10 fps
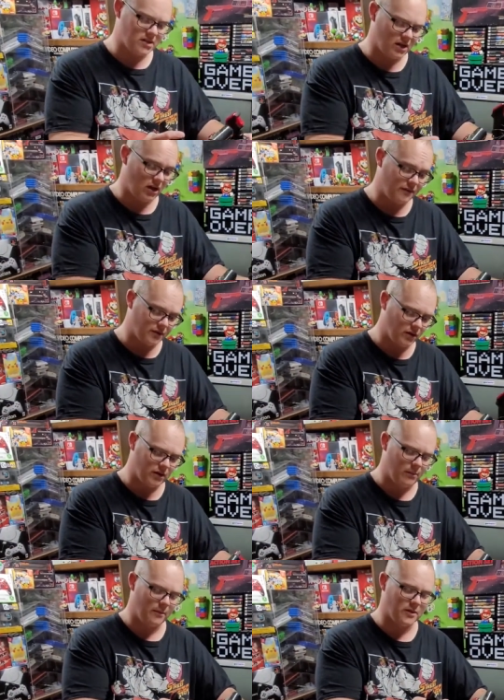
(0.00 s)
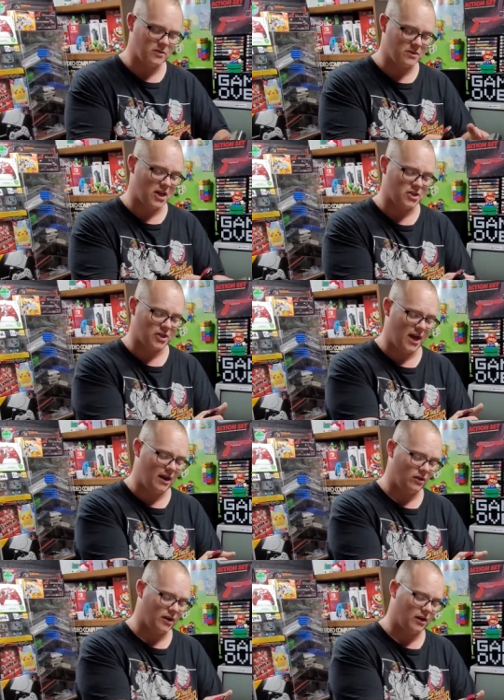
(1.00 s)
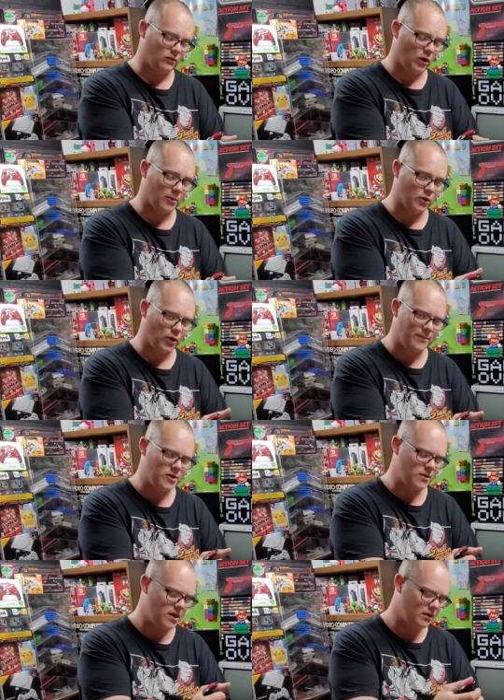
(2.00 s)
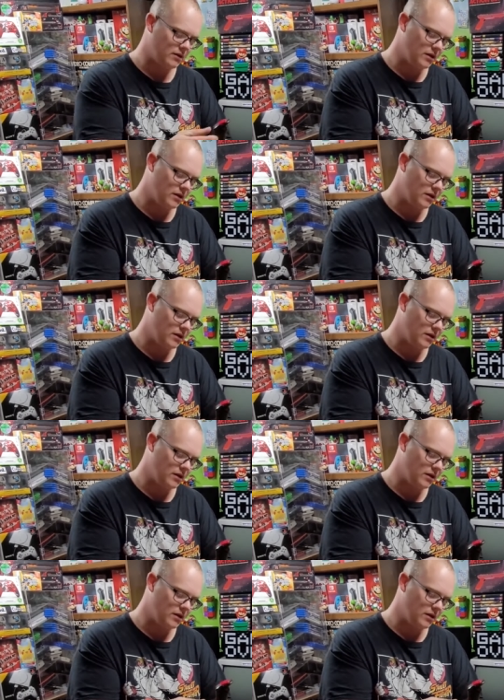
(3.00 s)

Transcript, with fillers: I'll have to look them up. This one's actually got like a rubber grip to it.